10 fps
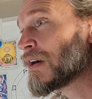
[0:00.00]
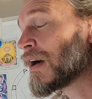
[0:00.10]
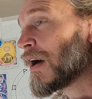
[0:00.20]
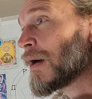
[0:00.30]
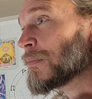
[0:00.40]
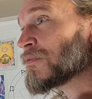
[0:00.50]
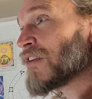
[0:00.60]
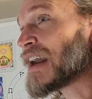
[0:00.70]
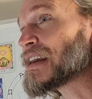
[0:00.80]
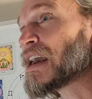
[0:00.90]

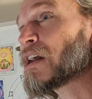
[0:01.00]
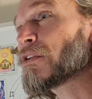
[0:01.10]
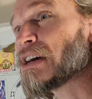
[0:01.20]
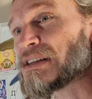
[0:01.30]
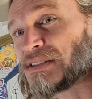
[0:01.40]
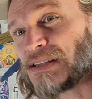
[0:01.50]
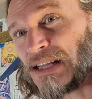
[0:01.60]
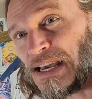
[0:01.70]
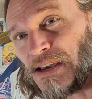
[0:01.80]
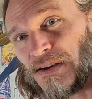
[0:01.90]

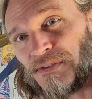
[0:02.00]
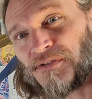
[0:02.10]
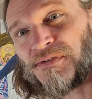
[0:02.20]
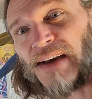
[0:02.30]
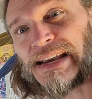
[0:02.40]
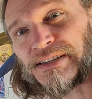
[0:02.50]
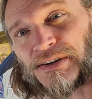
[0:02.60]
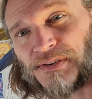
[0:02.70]
vicariously fight